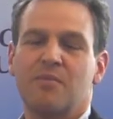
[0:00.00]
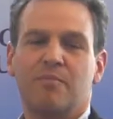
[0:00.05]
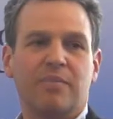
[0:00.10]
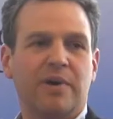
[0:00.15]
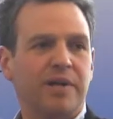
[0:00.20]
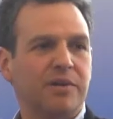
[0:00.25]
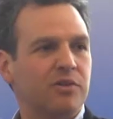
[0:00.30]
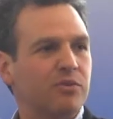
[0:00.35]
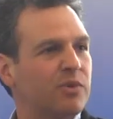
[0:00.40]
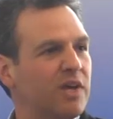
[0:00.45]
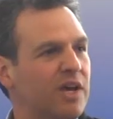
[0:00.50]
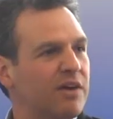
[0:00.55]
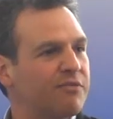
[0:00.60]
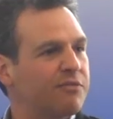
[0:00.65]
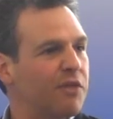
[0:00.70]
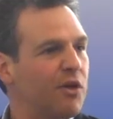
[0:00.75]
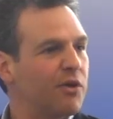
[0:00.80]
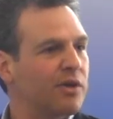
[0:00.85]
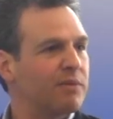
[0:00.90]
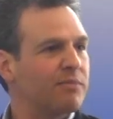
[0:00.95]
But do we
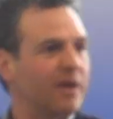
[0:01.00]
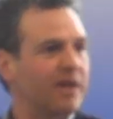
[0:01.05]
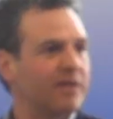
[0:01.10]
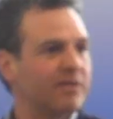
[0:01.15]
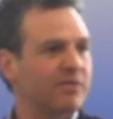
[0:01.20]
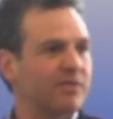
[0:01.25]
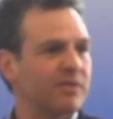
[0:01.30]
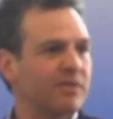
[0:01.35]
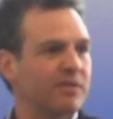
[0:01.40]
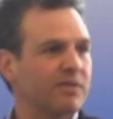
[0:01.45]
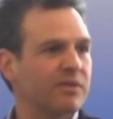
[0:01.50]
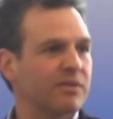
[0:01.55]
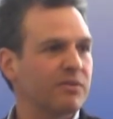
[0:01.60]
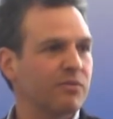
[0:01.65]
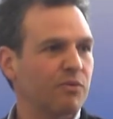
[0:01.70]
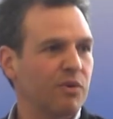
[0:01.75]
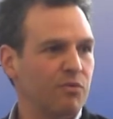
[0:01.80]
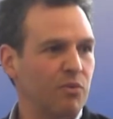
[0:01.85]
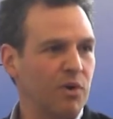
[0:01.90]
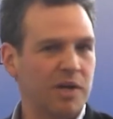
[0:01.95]
have floating mics?
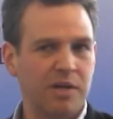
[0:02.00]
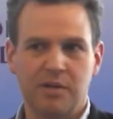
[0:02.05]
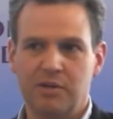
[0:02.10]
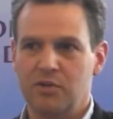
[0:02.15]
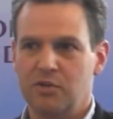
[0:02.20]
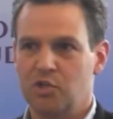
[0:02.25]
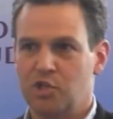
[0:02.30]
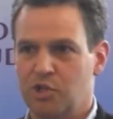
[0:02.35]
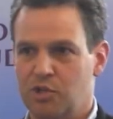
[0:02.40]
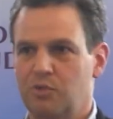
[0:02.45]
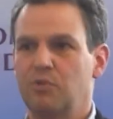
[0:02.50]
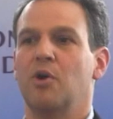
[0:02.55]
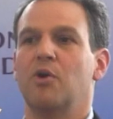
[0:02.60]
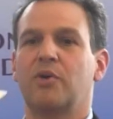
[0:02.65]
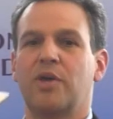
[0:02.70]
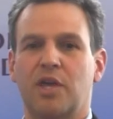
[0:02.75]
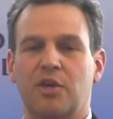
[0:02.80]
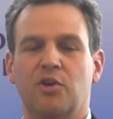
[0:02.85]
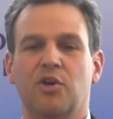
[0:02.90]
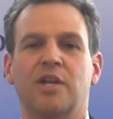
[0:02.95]
The one, two,
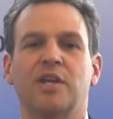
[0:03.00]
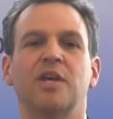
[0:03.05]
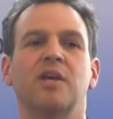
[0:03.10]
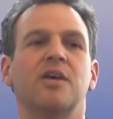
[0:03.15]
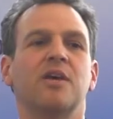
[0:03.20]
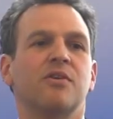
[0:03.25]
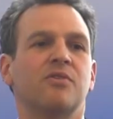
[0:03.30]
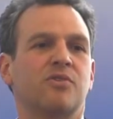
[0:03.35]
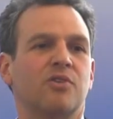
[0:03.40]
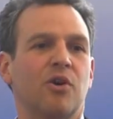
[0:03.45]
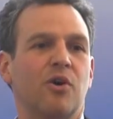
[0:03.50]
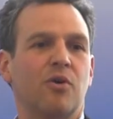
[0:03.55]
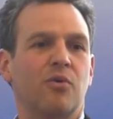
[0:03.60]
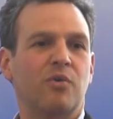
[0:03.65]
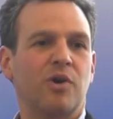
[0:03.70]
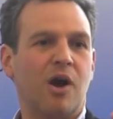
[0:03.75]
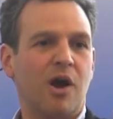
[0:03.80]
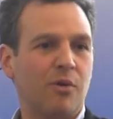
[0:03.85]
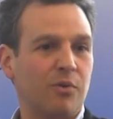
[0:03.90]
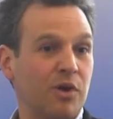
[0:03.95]
okay, good. So
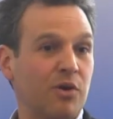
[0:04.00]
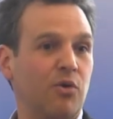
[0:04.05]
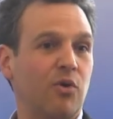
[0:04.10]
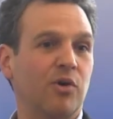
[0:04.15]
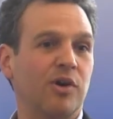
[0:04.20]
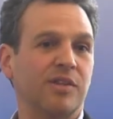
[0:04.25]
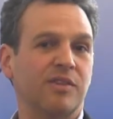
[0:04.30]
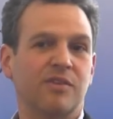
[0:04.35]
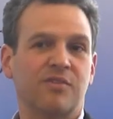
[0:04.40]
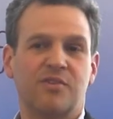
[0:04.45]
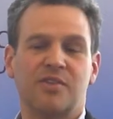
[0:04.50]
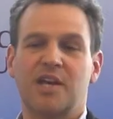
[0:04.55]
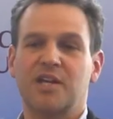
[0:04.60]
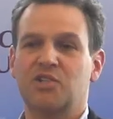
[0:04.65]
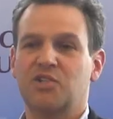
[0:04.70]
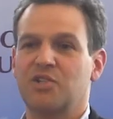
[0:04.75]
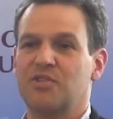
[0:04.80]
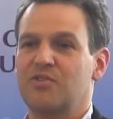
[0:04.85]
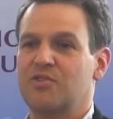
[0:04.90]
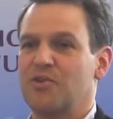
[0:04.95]
we are recording the
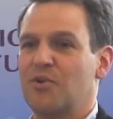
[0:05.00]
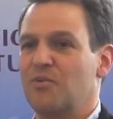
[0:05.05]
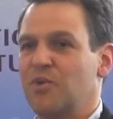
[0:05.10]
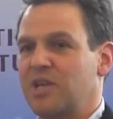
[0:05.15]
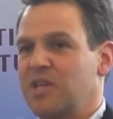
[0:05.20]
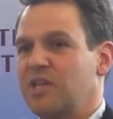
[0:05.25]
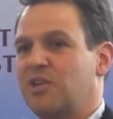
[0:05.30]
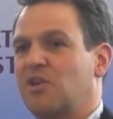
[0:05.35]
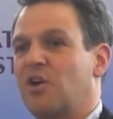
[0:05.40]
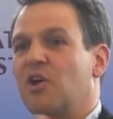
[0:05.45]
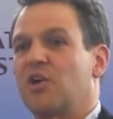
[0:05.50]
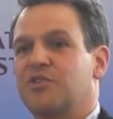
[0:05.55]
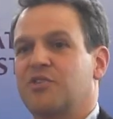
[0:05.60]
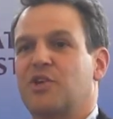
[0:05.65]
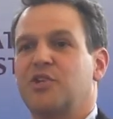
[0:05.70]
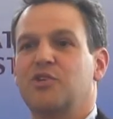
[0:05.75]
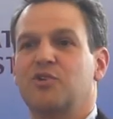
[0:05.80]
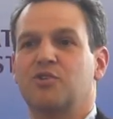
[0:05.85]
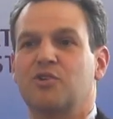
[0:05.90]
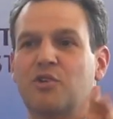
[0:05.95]
session, so when he calls
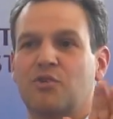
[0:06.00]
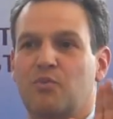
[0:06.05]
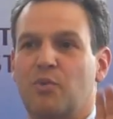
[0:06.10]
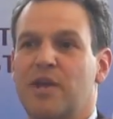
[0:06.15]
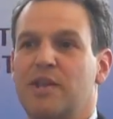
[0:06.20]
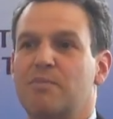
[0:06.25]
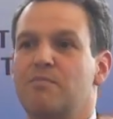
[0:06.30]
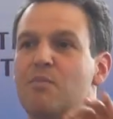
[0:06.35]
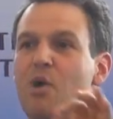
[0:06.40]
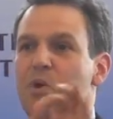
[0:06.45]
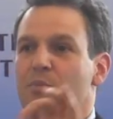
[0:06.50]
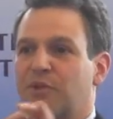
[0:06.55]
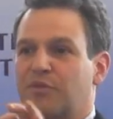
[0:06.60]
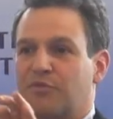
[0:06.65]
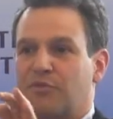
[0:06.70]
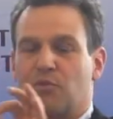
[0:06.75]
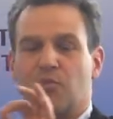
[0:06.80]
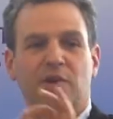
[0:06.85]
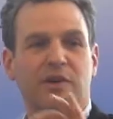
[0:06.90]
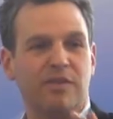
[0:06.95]
on you, just wait a moment
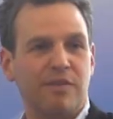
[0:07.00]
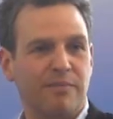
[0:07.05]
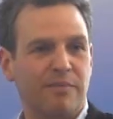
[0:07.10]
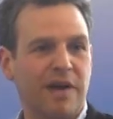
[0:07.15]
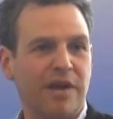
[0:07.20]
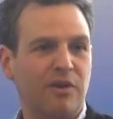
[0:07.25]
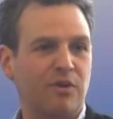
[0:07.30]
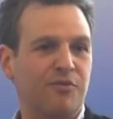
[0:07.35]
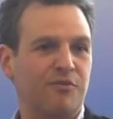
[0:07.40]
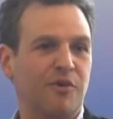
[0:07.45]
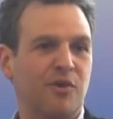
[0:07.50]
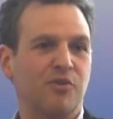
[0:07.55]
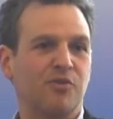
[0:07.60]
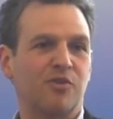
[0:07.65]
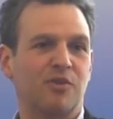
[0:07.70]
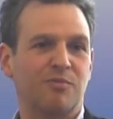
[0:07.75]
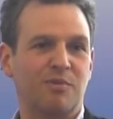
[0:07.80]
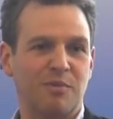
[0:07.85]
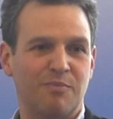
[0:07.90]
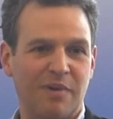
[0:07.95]
for one of the microphones
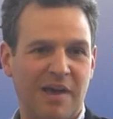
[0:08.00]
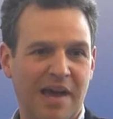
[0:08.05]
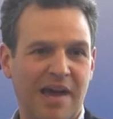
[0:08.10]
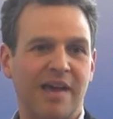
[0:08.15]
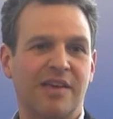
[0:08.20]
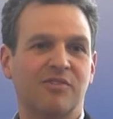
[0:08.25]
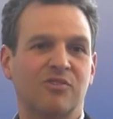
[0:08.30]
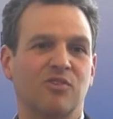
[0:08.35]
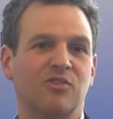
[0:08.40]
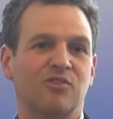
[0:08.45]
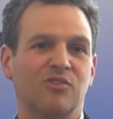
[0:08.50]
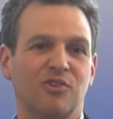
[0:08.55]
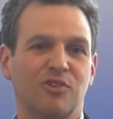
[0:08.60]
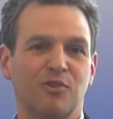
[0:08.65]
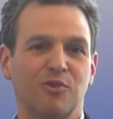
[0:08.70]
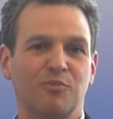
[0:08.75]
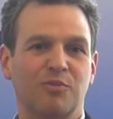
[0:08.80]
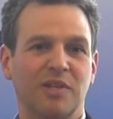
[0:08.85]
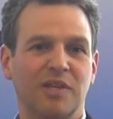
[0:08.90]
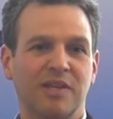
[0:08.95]
to be passed to
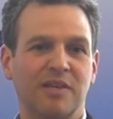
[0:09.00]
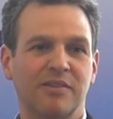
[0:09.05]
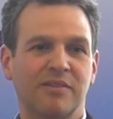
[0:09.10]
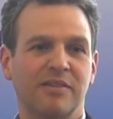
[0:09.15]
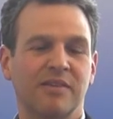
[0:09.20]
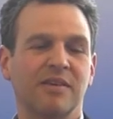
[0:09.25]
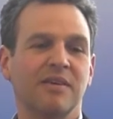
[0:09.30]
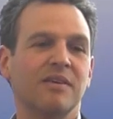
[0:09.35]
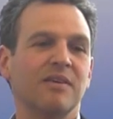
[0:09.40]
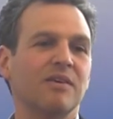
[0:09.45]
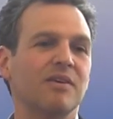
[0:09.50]
you, please.